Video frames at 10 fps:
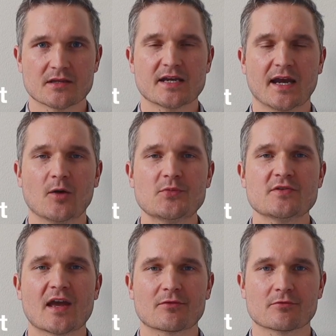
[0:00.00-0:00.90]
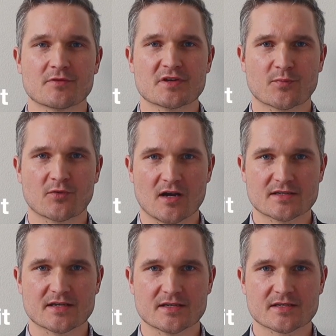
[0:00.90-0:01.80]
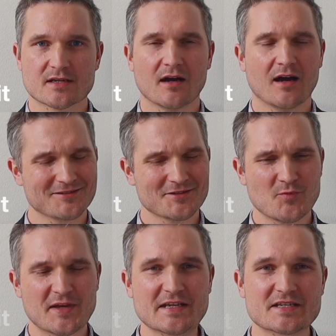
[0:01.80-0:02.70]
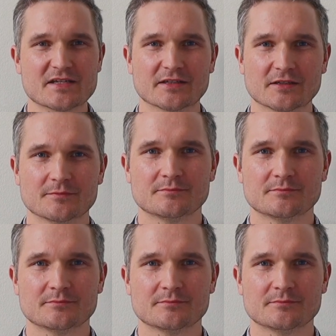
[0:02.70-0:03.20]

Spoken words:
to help you get through this process a little bit easier.